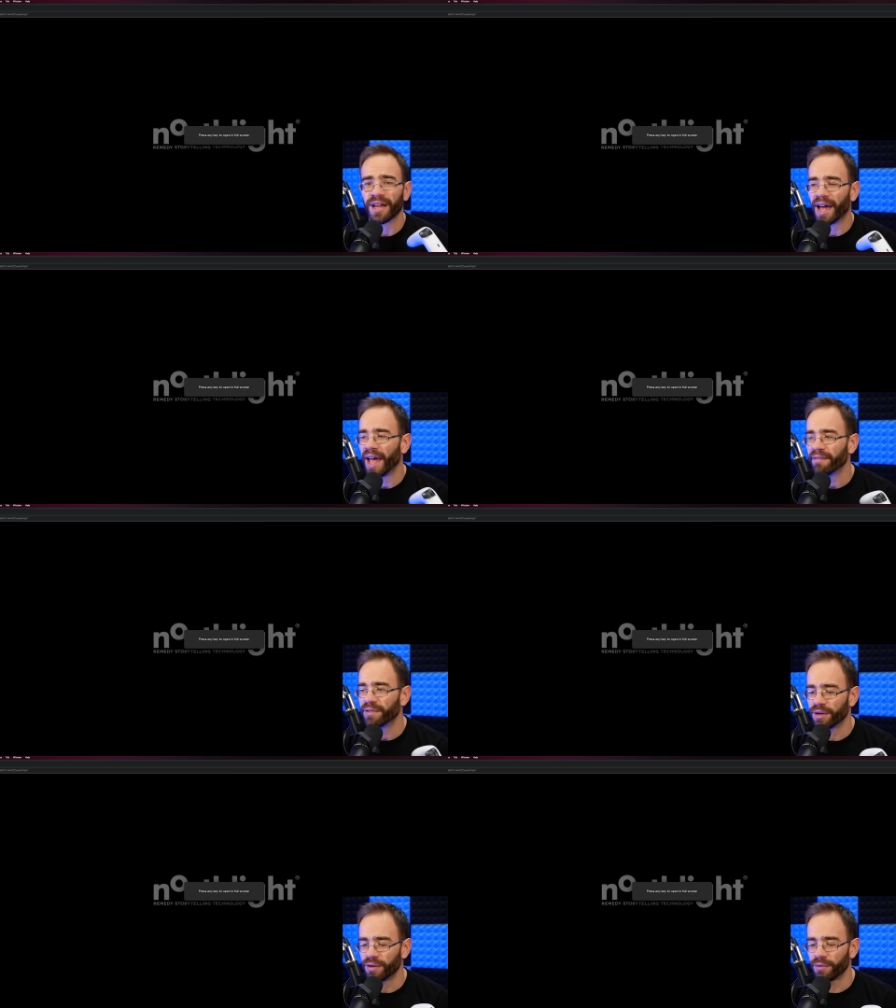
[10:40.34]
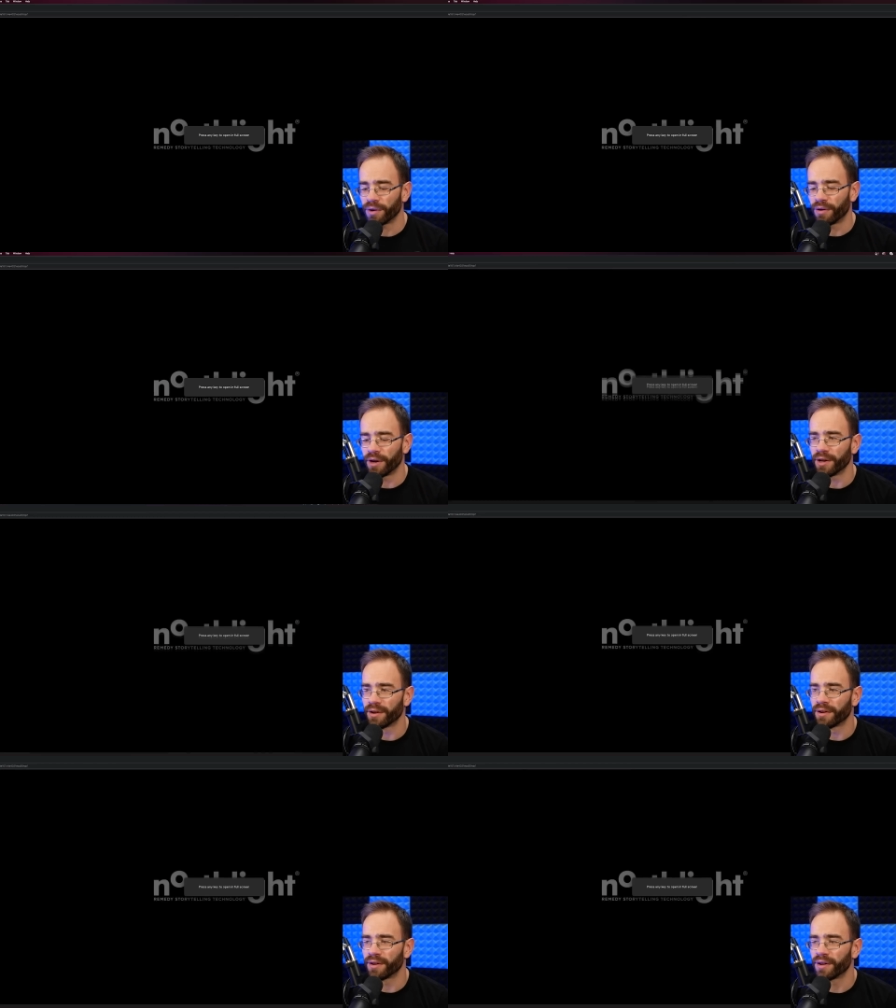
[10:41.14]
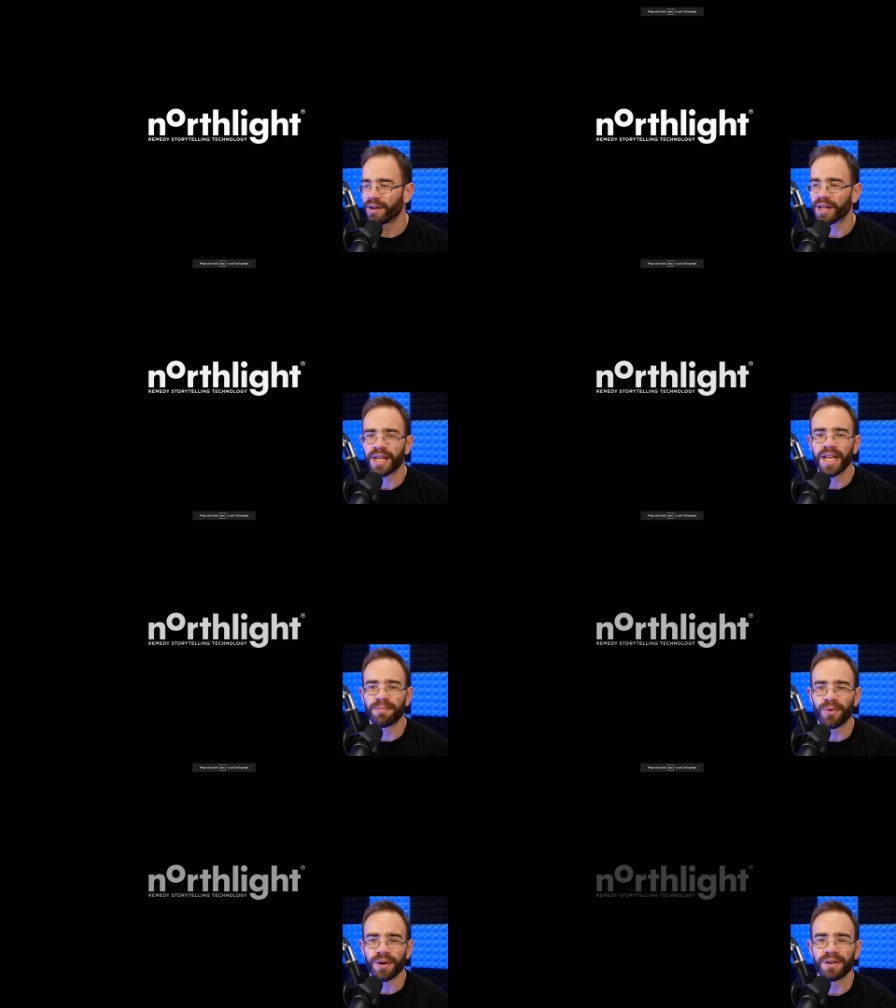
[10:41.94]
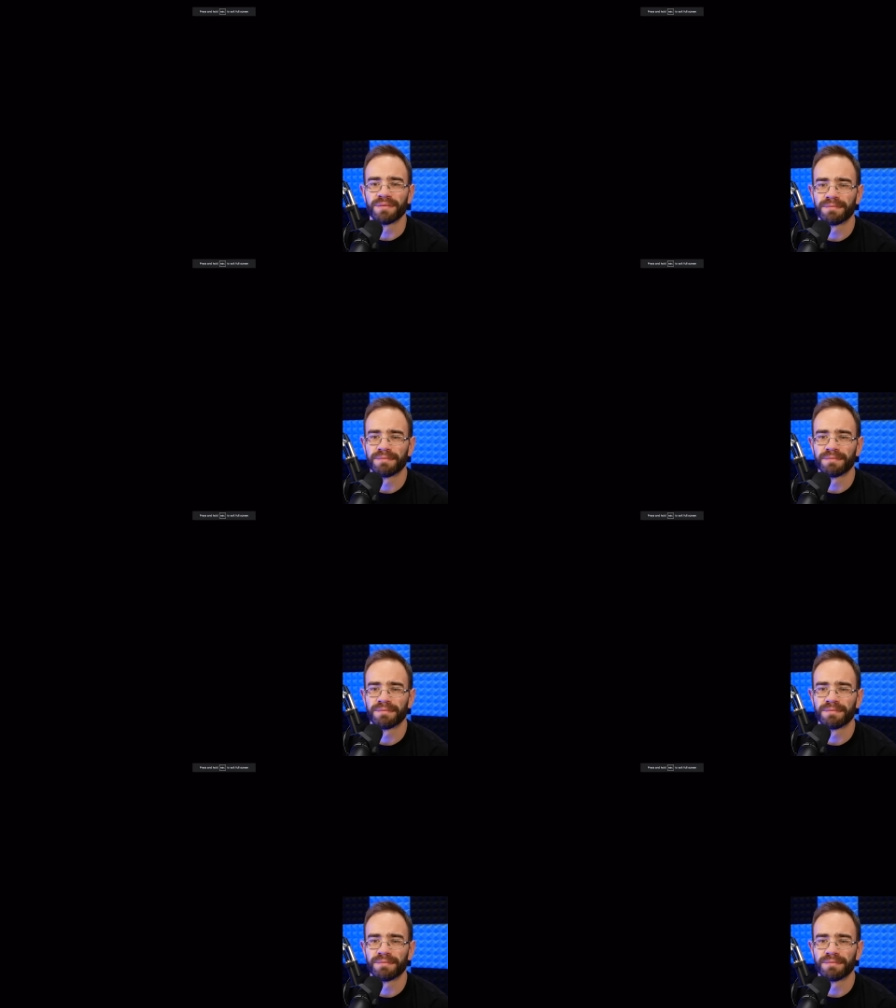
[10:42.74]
I have to do it on the keyboard.